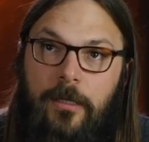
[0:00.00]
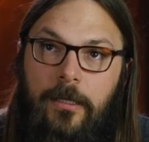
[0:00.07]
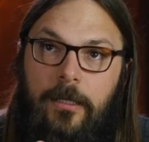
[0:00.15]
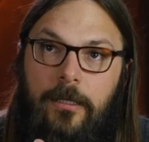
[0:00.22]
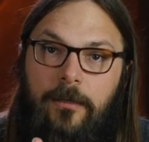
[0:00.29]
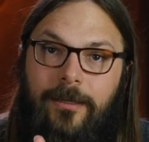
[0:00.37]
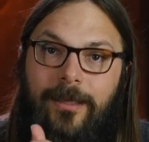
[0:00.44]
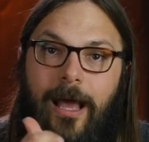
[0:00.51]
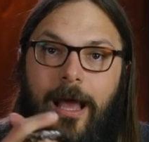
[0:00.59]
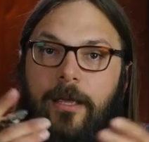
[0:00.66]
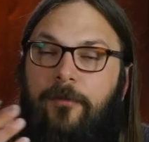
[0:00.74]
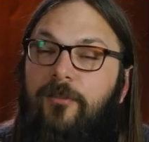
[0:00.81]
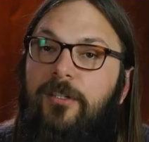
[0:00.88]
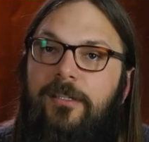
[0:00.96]
Yeah. Like,
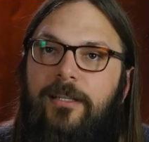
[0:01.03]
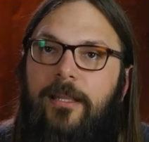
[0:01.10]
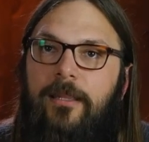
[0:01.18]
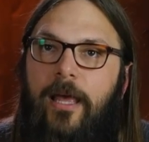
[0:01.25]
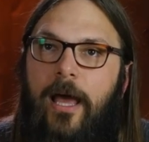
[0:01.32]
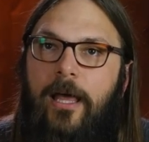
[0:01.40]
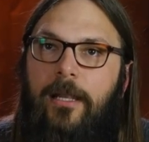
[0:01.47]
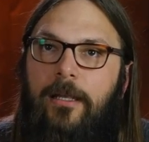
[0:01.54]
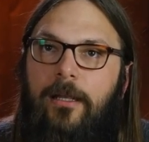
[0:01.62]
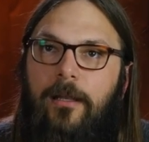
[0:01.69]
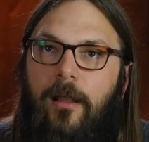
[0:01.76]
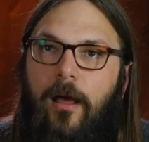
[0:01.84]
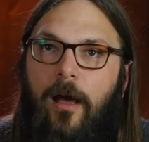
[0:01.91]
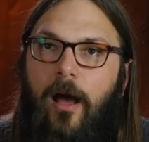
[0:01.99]
if she said that...
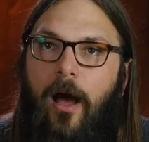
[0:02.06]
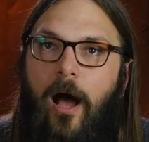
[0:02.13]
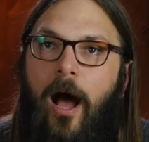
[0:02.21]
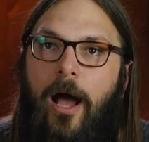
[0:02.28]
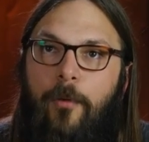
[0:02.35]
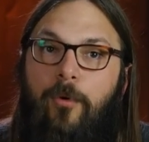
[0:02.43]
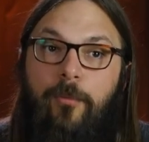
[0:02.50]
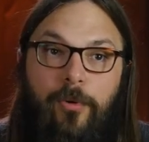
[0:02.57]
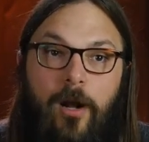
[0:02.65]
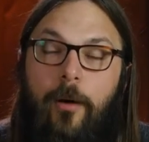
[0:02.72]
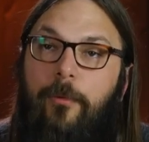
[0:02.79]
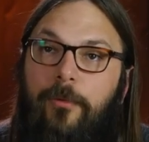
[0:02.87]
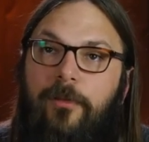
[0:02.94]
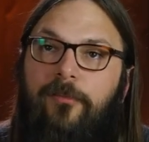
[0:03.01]
For her birthday. I would
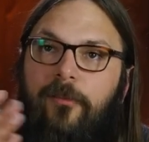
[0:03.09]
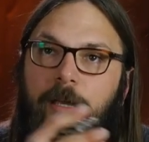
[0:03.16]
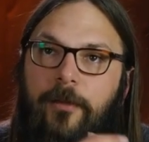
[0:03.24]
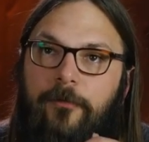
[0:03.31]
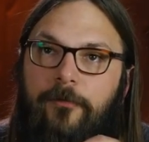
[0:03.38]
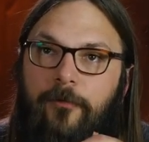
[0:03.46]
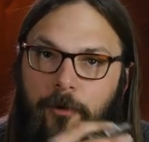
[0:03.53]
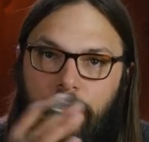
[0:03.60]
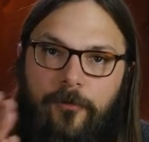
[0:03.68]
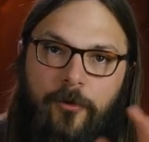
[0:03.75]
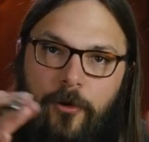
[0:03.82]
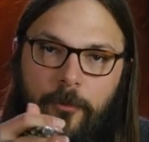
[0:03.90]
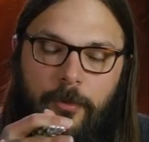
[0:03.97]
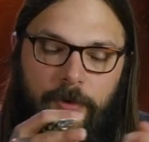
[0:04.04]
probably faint for
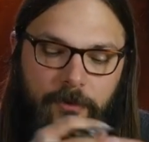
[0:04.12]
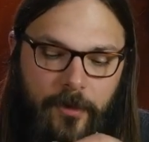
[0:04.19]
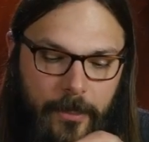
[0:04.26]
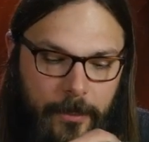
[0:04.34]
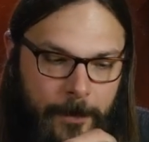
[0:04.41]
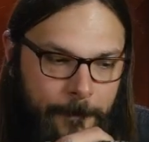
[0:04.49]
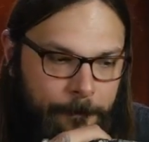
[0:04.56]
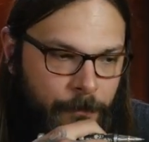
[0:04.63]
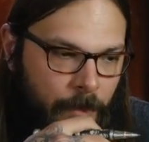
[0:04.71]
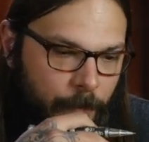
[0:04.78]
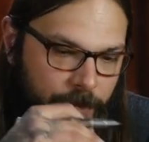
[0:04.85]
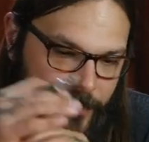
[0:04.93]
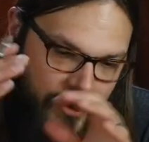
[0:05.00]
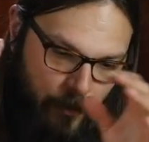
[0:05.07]
her birthday. Yeah.
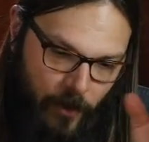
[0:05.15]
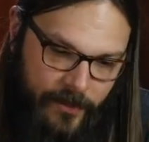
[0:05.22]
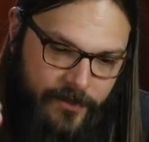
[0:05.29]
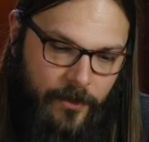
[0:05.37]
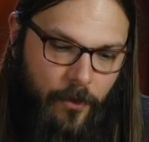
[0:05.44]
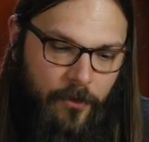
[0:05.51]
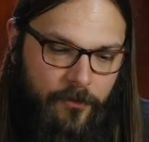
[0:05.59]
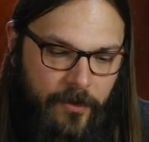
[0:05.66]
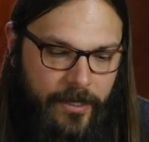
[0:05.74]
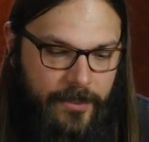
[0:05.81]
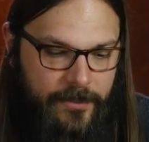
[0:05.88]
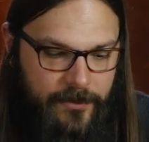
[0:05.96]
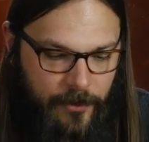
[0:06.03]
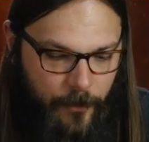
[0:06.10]
But she wants to go to
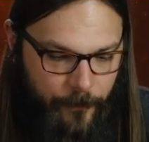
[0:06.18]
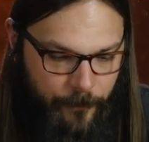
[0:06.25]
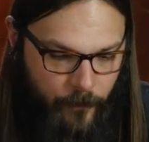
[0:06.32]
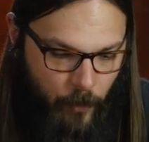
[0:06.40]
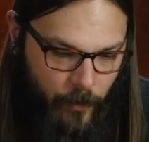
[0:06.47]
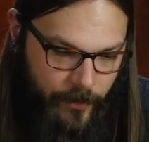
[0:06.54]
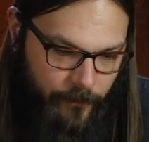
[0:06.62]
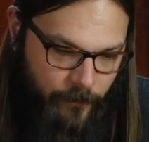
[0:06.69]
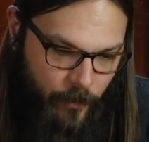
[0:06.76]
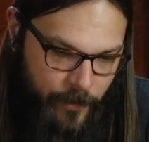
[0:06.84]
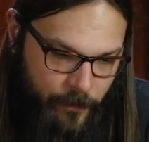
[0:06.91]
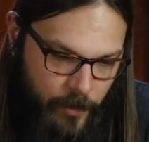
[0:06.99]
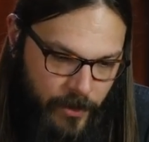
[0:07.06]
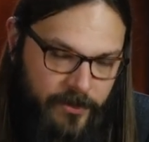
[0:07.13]
Vegas, so we
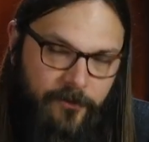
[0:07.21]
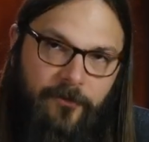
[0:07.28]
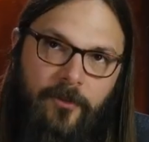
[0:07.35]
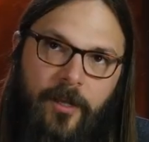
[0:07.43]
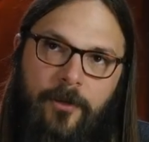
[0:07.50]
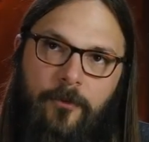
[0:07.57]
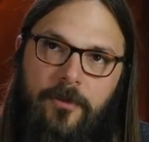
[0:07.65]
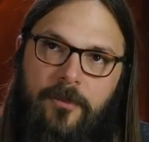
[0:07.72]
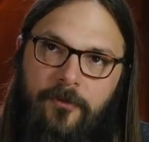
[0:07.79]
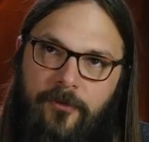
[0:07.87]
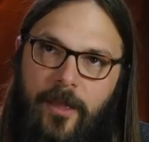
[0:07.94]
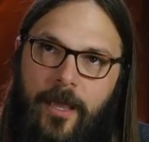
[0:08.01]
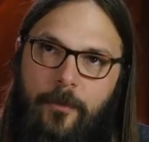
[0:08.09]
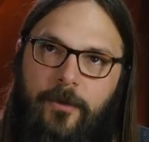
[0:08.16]
booked a flight with the
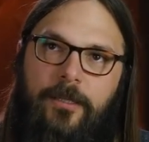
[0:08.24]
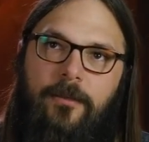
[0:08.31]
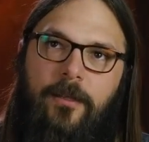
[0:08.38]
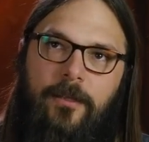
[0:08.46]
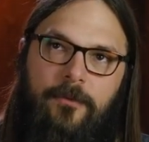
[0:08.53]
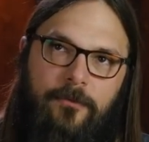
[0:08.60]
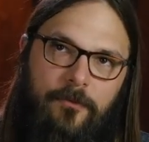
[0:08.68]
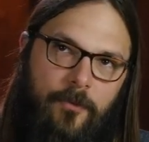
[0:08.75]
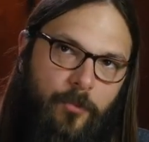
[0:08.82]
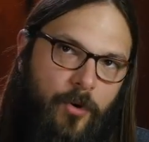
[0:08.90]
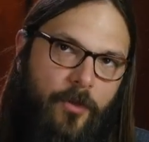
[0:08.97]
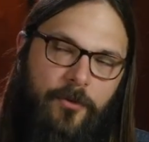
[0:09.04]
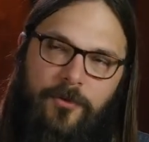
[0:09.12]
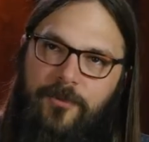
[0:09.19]
family, like the
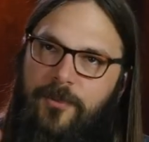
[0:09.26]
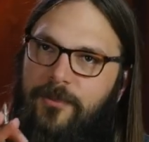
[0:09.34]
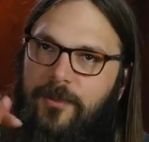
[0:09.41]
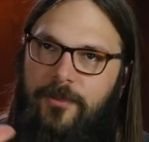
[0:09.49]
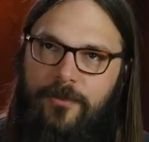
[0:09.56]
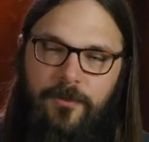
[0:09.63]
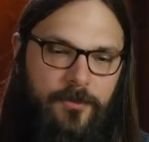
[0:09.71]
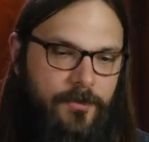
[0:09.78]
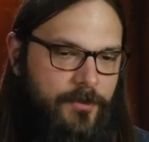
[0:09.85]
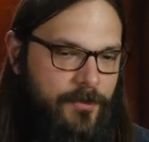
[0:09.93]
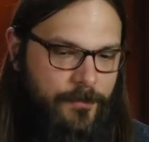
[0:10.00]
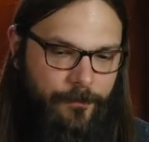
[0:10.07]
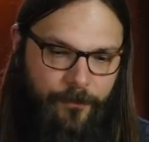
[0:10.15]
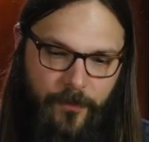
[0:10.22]
brothers, the
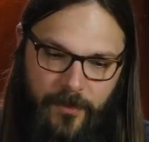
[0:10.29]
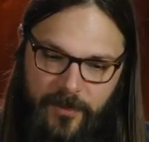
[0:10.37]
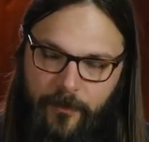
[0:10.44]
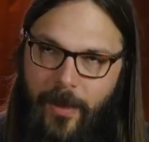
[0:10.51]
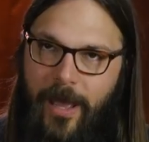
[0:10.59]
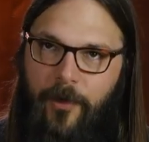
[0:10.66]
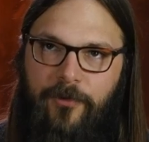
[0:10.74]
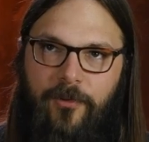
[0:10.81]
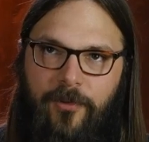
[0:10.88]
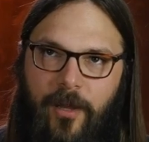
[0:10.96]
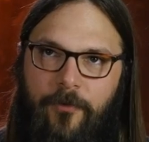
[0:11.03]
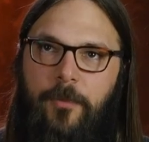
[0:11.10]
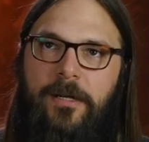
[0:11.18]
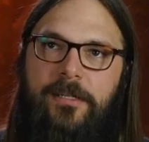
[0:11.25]
sisters, the spouses,
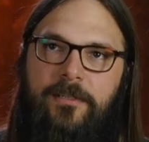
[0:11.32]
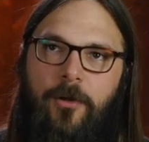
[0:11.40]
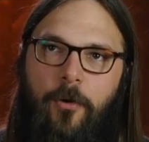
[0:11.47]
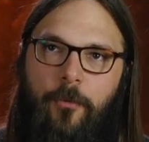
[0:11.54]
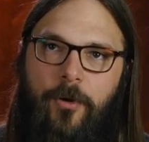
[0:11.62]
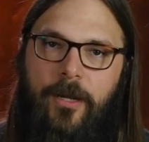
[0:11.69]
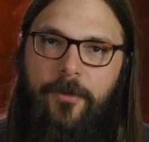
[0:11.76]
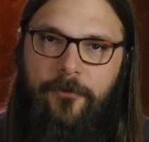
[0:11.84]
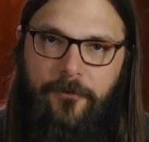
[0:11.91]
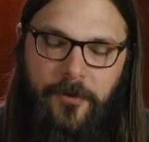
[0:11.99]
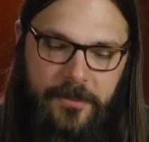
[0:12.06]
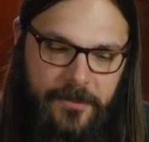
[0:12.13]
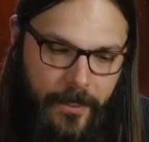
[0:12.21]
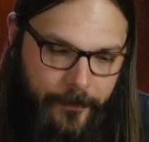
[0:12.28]
everybody's going. We're going to have a
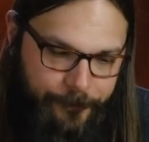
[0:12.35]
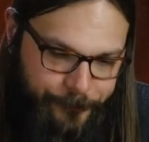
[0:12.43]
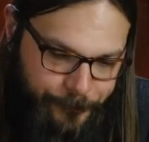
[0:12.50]
fun time.